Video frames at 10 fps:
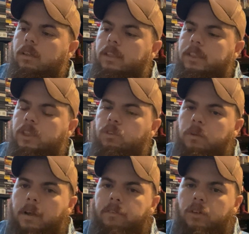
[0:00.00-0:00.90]
this is one
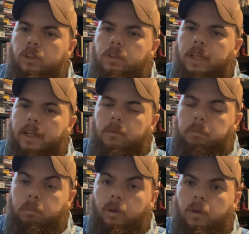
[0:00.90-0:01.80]
of my first like
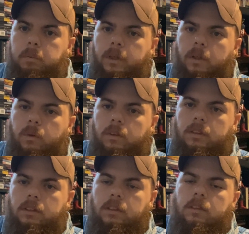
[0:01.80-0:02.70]
real
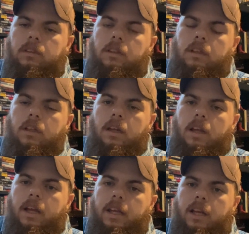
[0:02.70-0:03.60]
pre-orders.
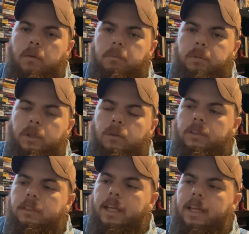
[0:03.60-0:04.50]
And I pre-ordered
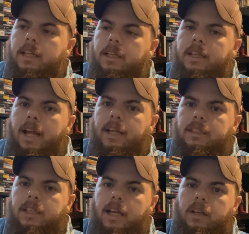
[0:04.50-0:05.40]
this thing, got
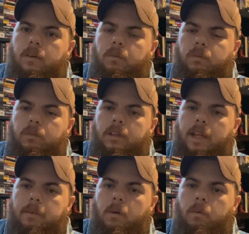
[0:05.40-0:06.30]
excited,
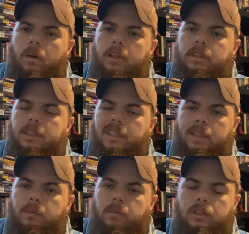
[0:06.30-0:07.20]
came home, watched it, and
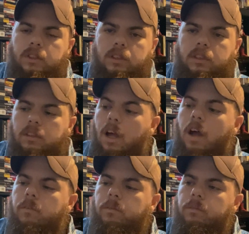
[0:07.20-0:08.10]
it was just
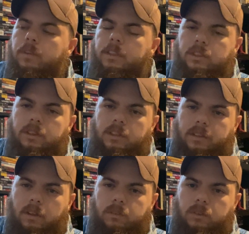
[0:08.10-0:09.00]
not as good as I
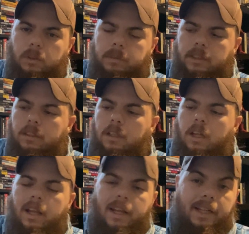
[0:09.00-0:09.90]
thought it was going to be.
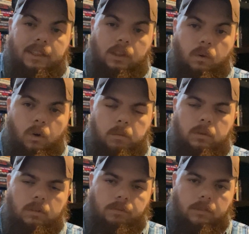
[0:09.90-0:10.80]
Is it
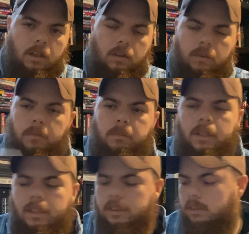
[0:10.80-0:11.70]
horrible? No, but
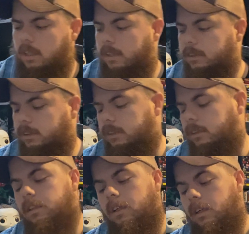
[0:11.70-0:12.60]
it's not as
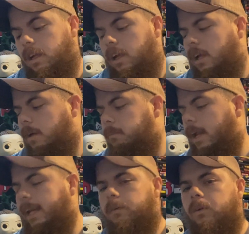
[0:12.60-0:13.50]
good. But
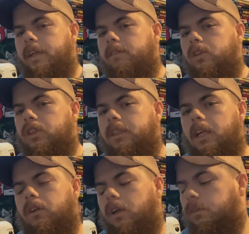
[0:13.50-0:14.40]
I didn't want to give you just
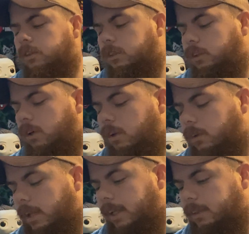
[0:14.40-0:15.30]
Killer Goats because you already knew
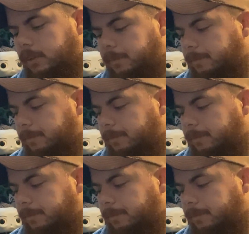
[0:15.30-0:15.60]
that answer.